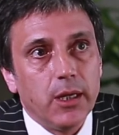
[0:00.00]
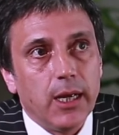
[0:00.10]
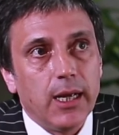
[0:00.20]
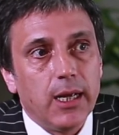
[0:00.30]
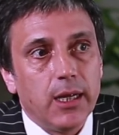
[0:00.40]

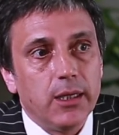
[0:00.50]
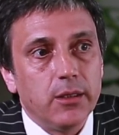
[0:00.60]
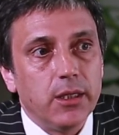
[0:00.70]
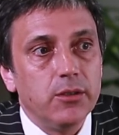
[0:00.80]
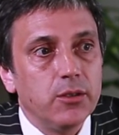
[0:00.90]

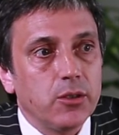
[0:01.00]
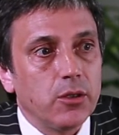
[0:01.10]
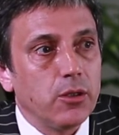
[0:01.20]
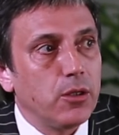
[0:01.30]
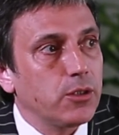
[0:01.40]
And India's
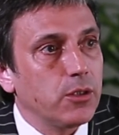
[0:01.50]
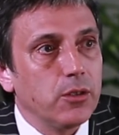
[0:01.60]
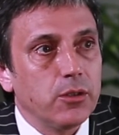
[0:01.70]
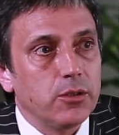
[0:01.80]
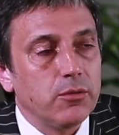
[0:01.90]
got lots and
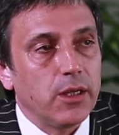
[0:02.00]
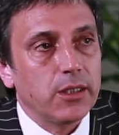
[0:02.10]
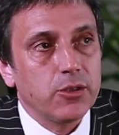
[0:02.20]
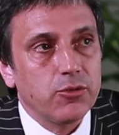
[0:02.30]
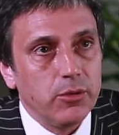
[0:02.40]
lots of
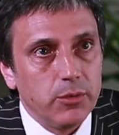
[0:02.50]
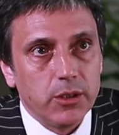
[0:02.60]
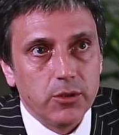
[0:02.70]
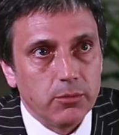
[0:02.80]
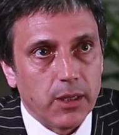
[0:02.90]
extremely
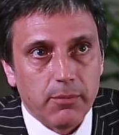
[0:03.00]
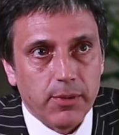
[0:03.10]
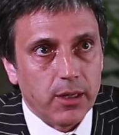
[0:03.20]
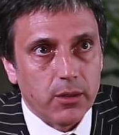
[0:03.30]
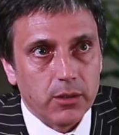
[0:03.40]
good
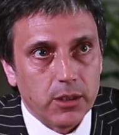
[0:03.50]
manpower